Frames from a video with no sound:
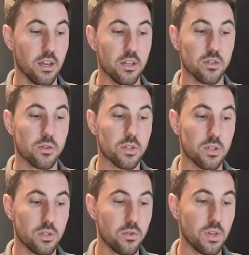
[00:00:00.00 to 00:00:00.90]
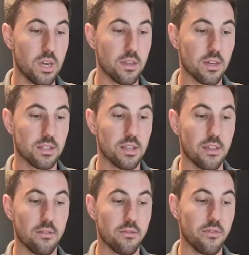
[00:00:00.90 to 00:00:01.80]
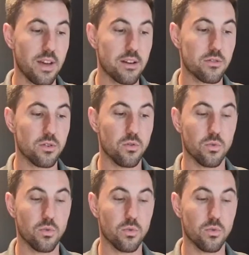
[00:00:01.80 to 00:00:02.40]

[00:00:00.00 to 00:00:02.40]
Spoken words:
So those are the two key things that they've found which